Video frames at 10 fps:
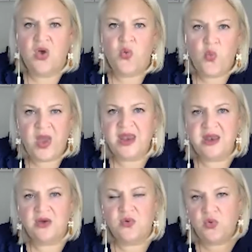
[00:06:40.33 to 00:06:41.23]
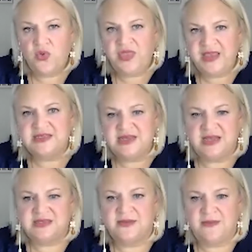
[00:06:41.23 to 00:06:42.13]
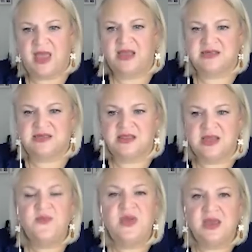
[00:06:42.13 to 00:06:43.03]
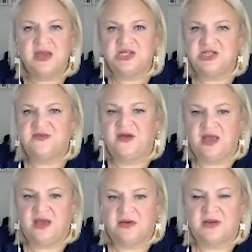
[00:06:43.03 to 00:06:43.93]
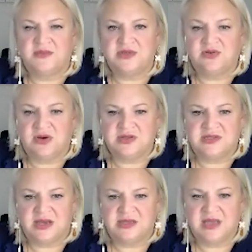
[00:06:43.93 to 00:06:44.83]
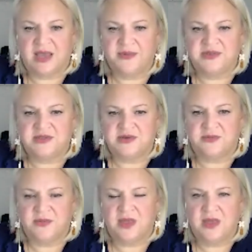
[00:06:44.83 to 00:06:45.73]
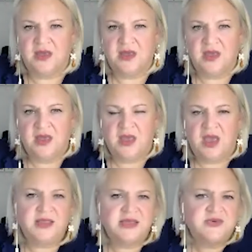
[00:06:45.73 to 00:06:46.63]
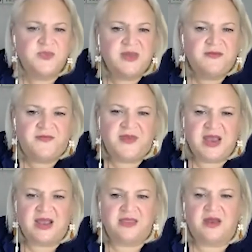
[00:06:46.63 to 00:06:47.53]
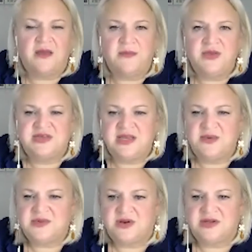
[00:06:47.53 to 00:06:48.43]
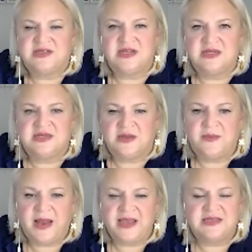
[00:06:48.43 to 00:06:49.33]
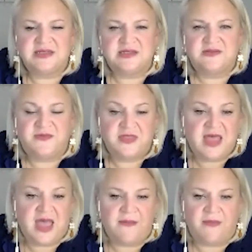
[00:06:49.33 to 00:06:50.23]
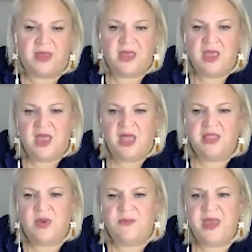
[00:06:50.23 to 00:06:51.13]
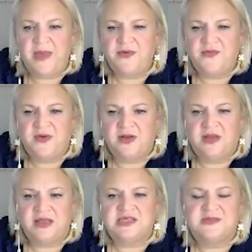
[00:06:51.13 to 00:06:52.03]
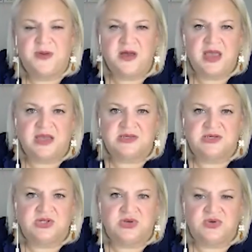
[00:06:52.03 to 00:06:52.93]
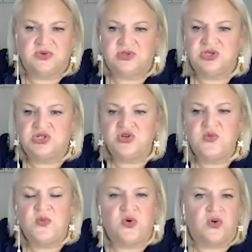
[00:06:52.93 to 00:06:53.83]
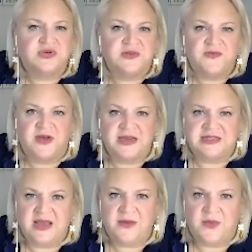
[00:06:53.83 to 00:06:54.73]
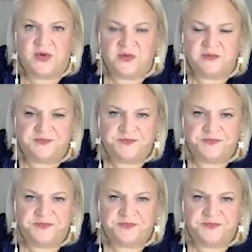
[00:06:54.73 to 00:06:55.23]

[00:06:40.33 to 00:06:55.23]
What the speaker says: When all these needs are met, then we can achieve our outcome to grow science capital. And this will be a feeling that our museums or our centres are places for them, and then when people feel inspired to do more or to find out more.